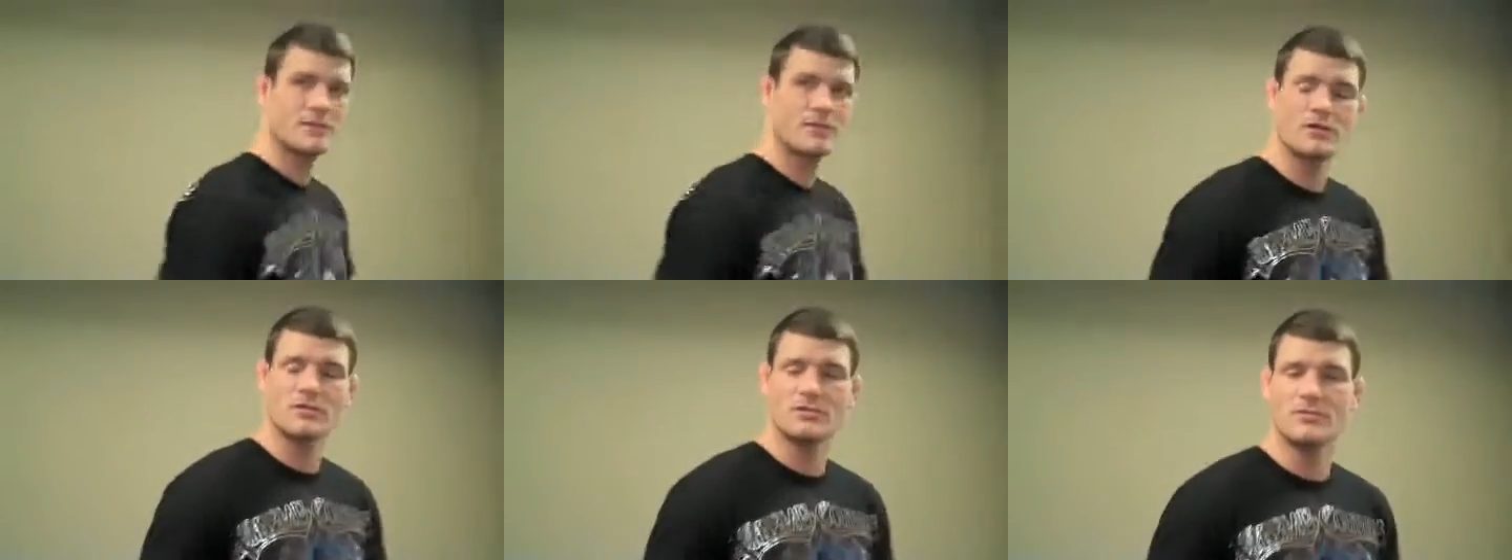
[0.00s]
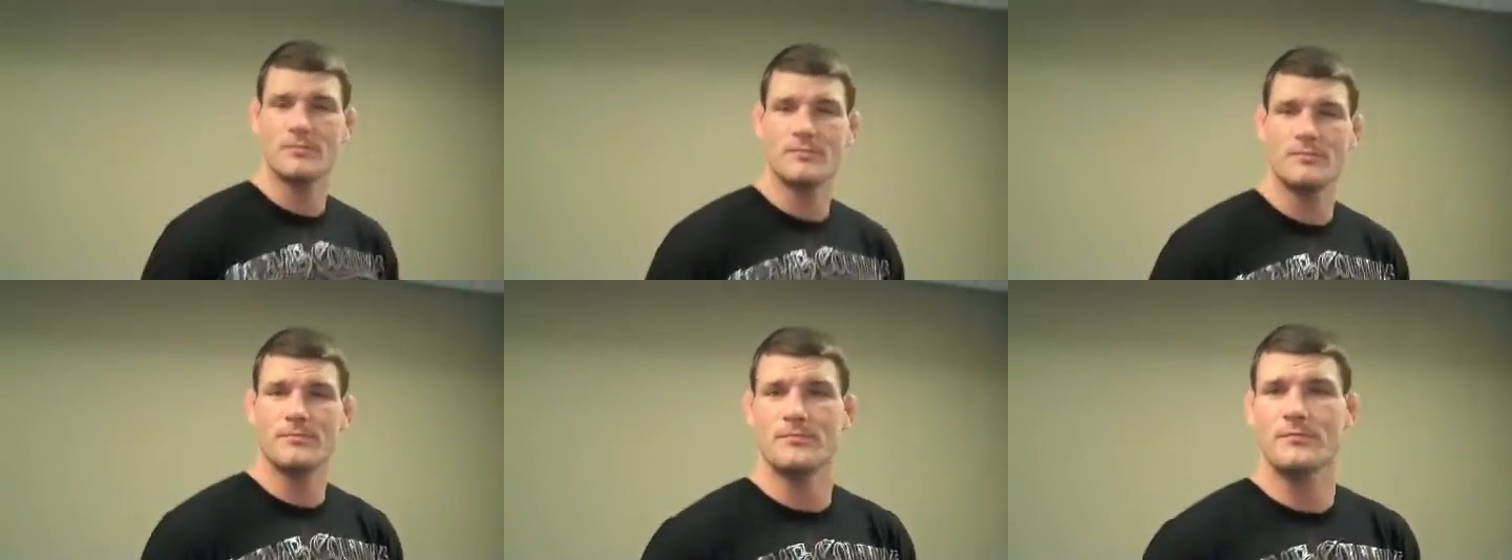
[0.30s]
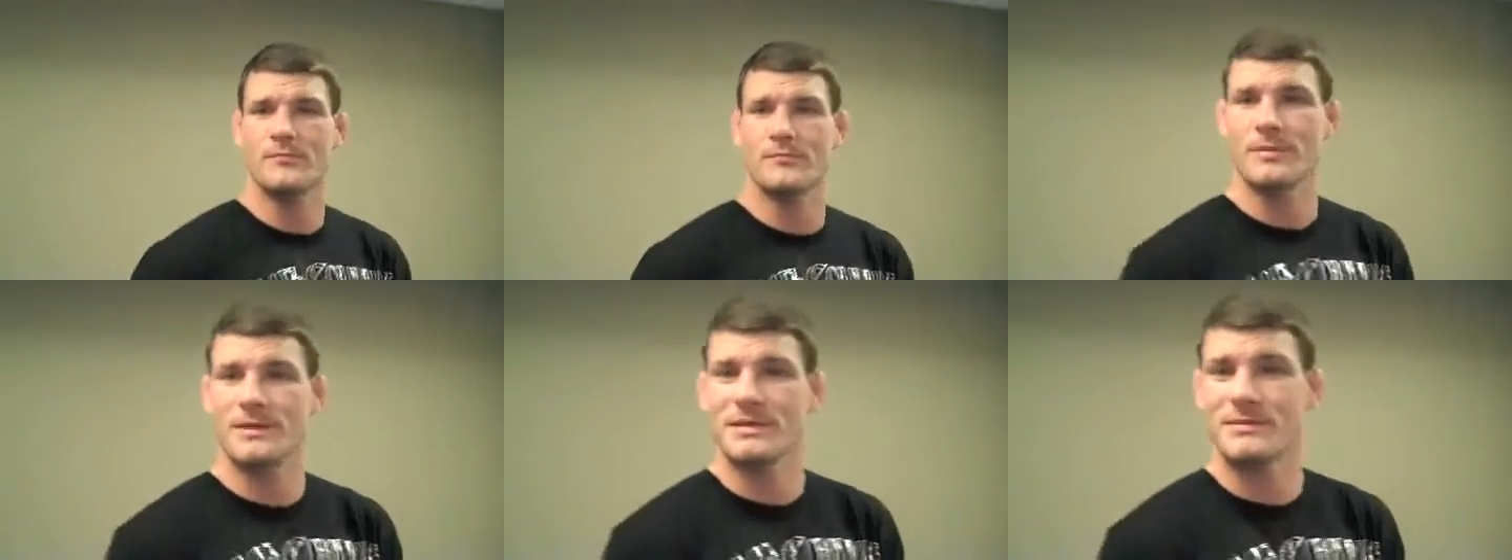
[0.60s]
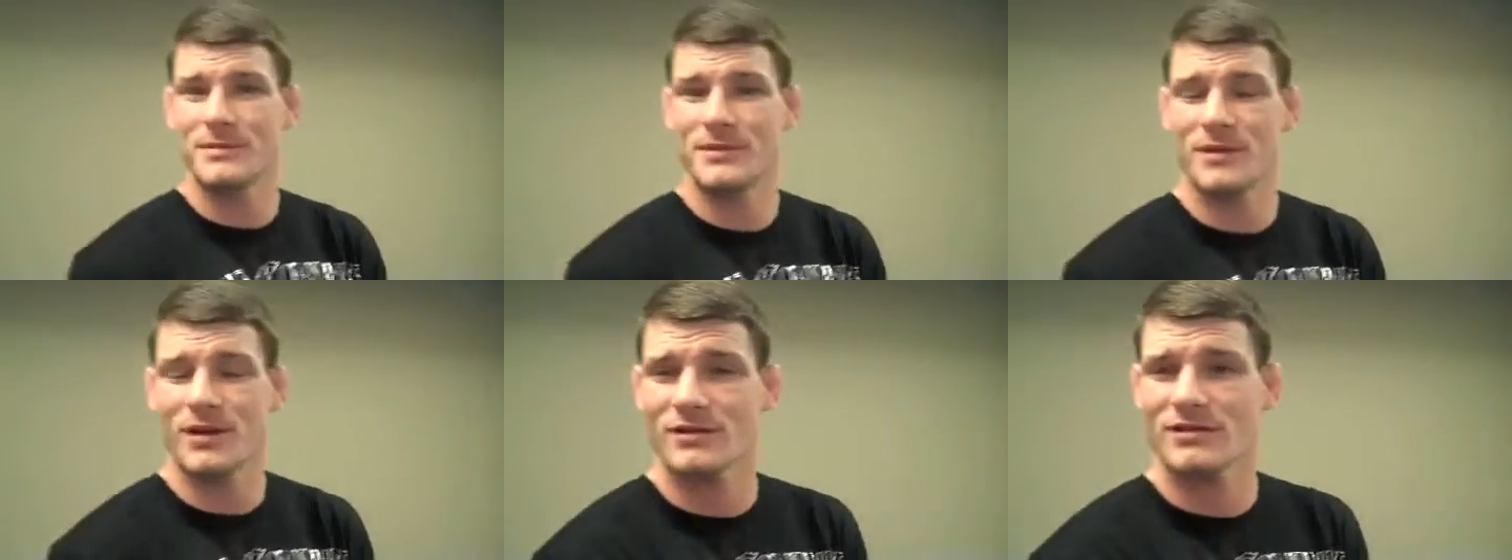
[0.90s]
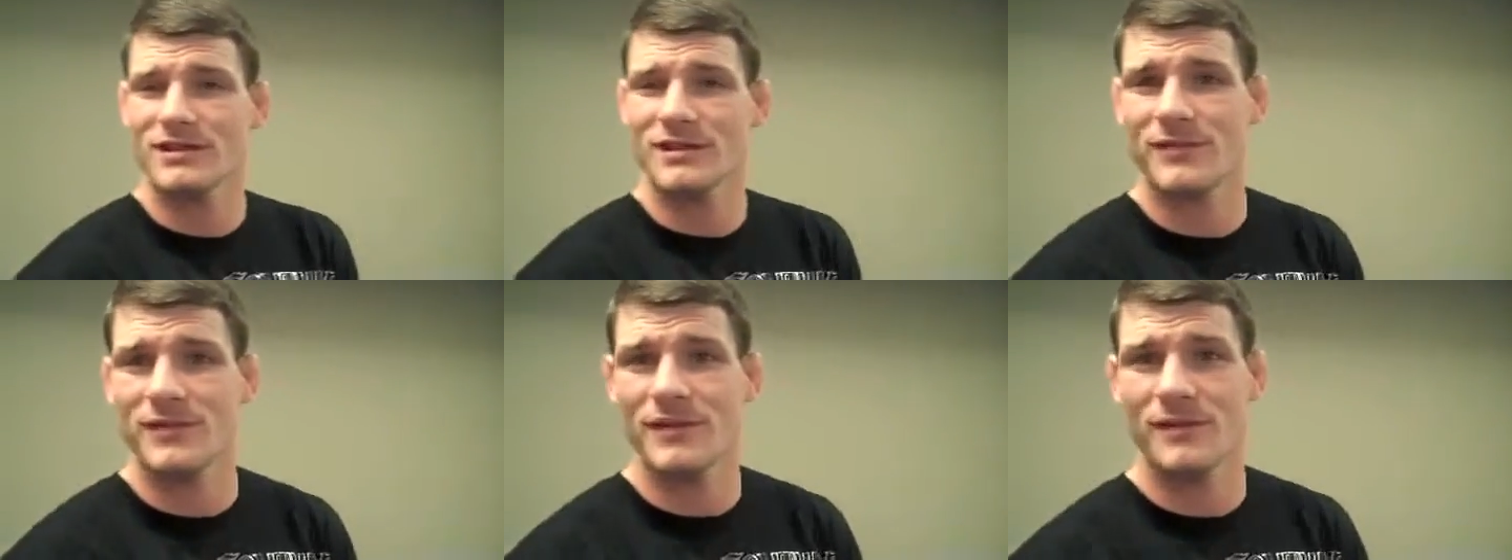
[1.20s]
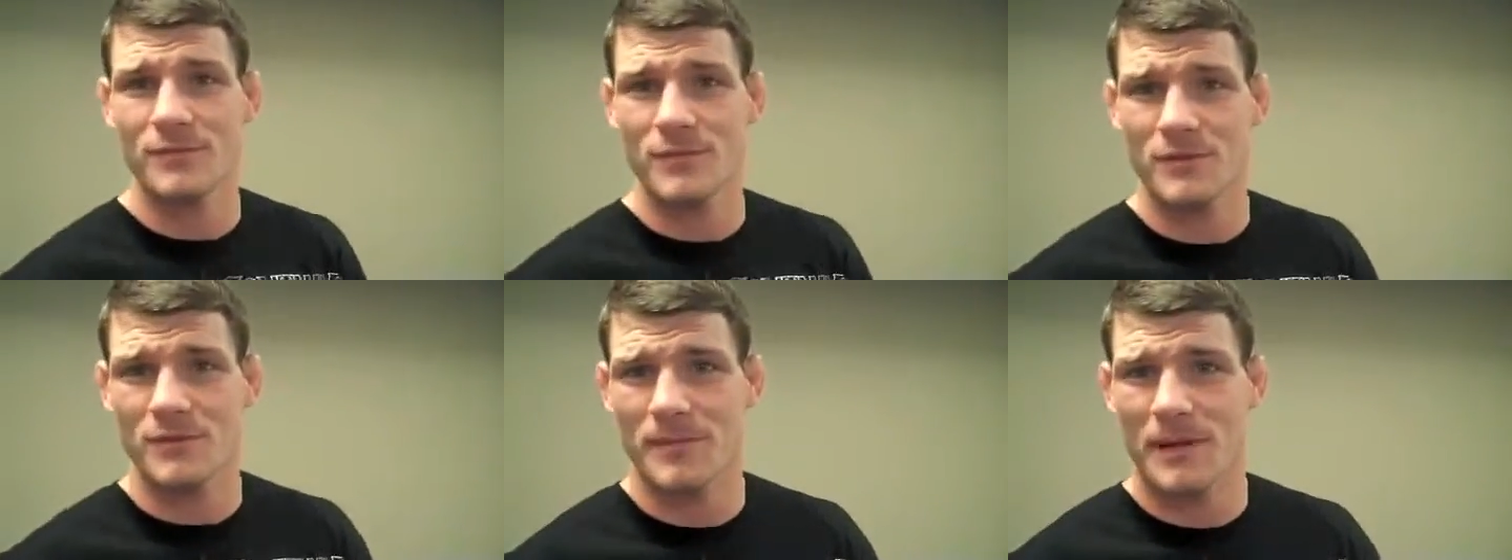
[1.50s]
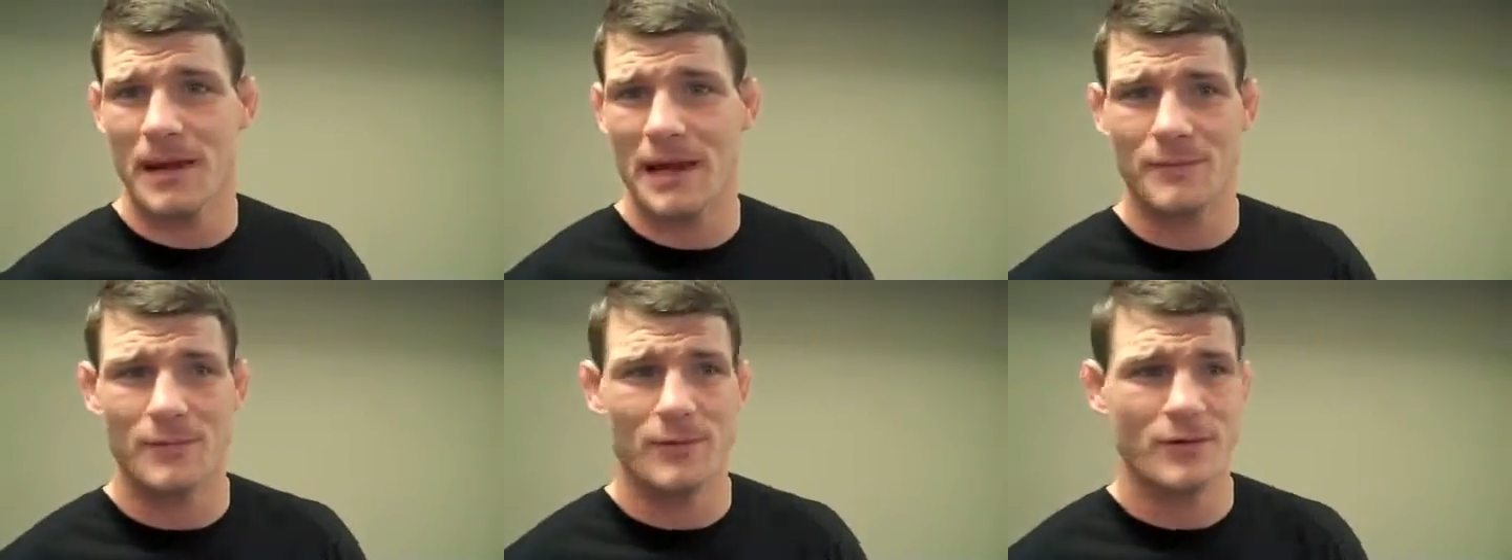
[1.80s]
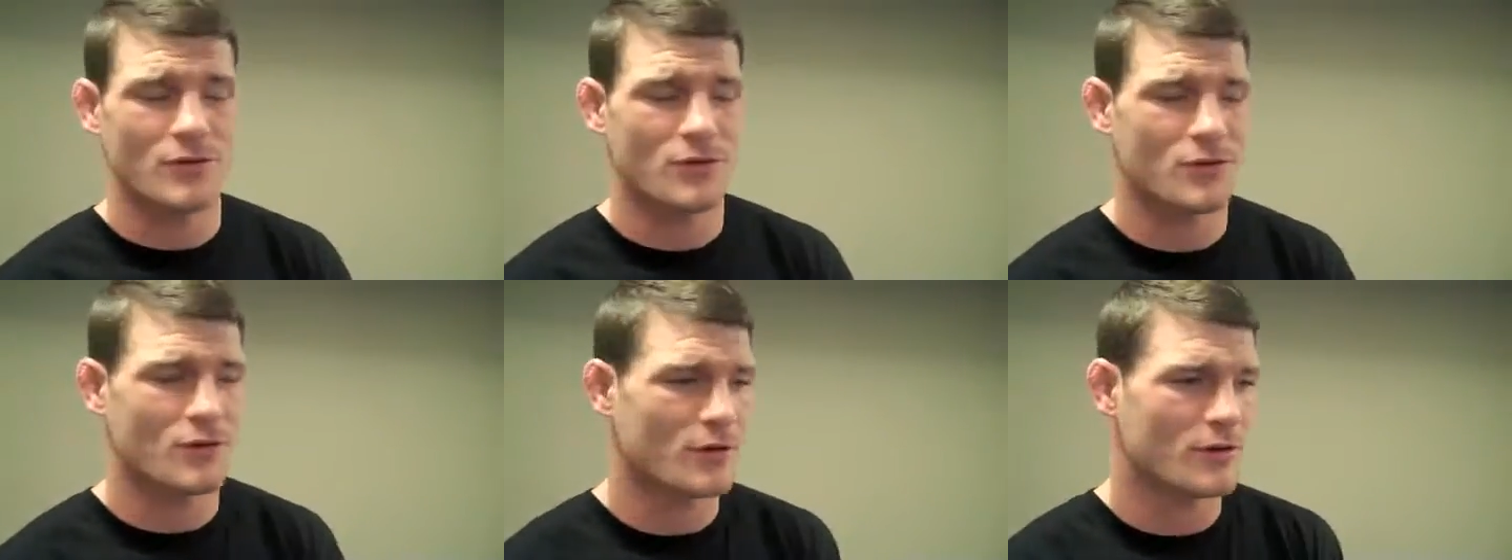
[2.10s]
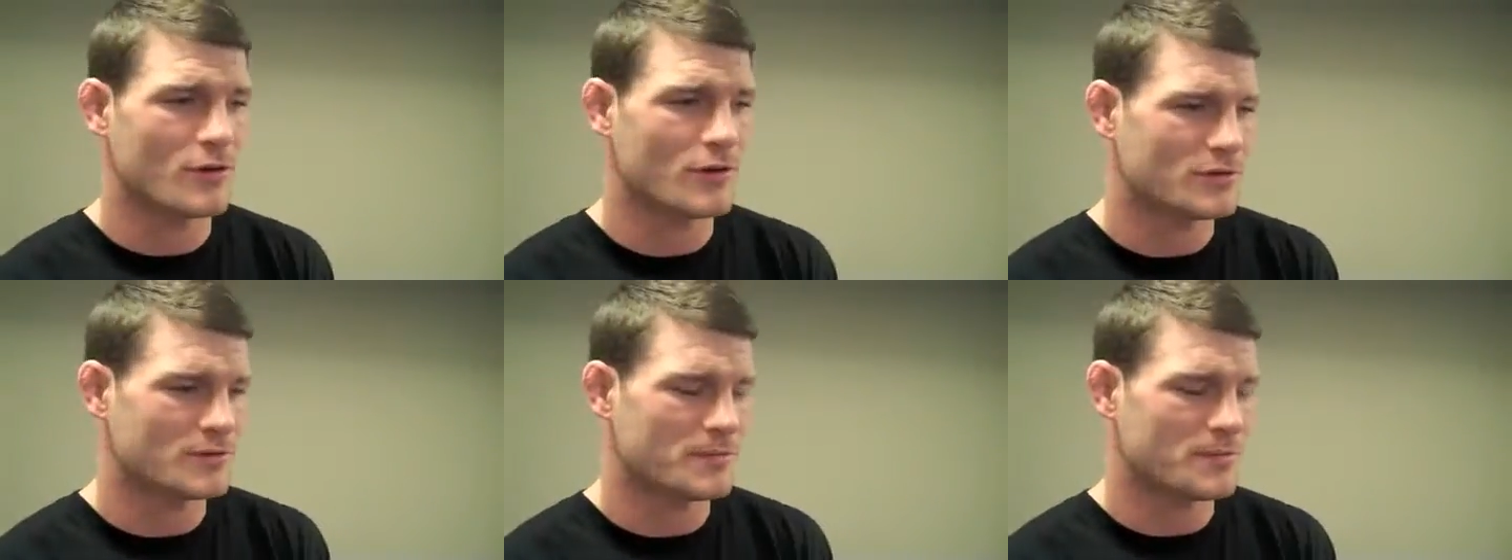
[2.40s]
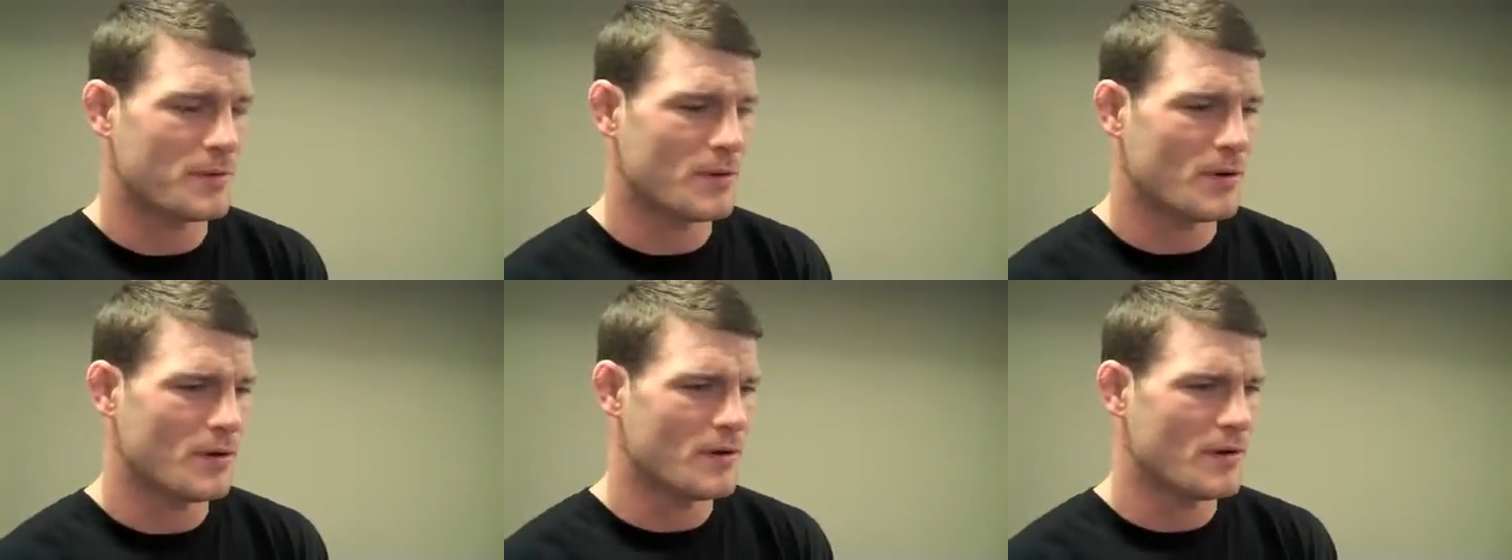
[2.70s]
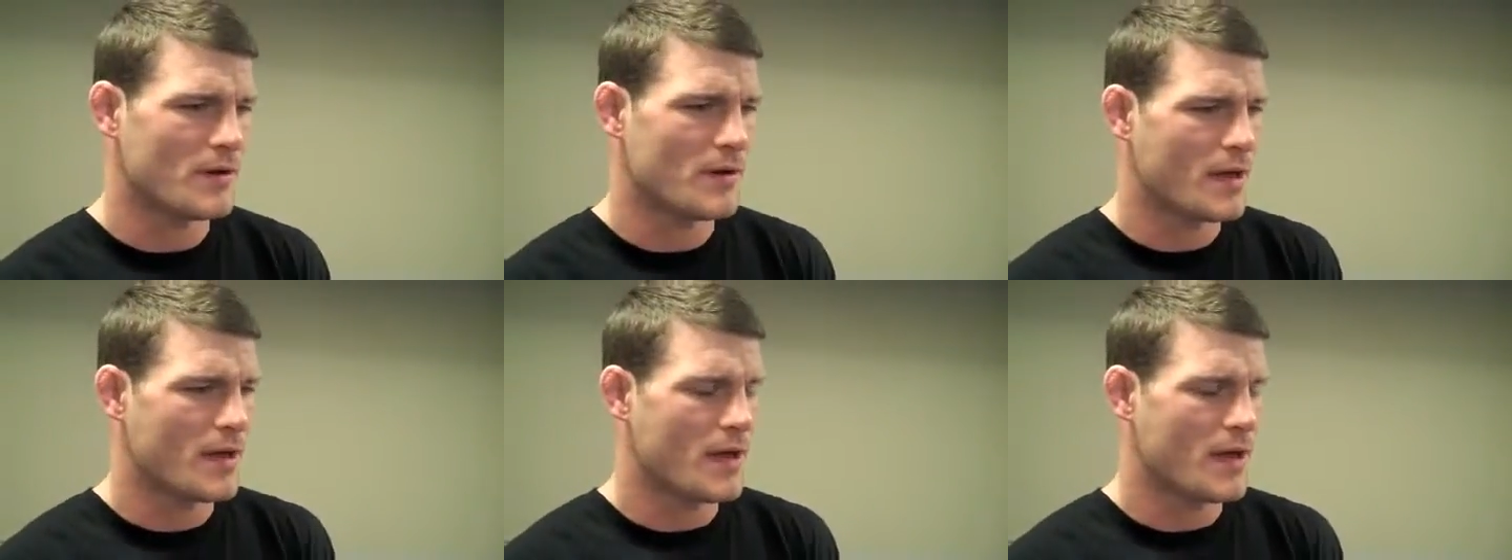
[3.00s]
Go to bisping.tv if you want to buy one, show your support.